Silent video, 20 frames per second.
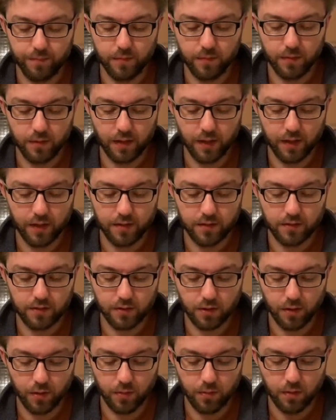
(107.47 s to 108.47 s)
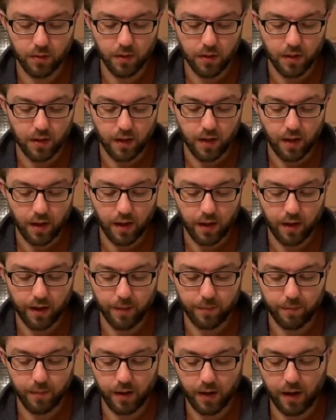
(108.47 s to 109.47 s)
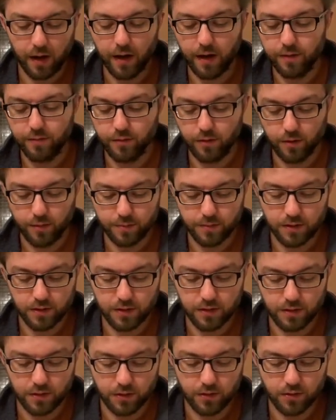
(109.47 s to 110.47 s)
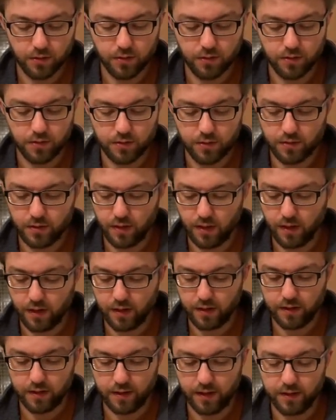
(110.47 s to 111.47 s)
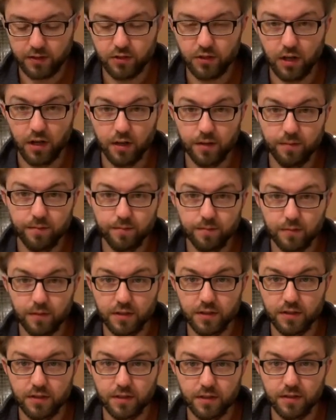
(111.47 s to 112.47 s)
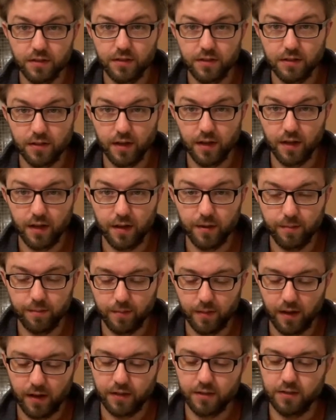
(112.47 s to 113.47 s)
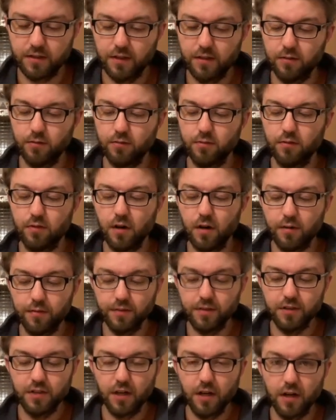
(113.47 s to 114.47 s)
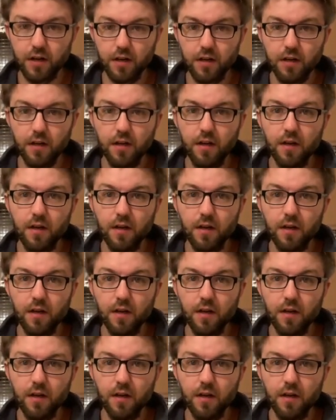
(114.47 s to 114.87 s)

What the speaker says: Okay, so I've opted to use a glass jar, which is actually an old coffee jar.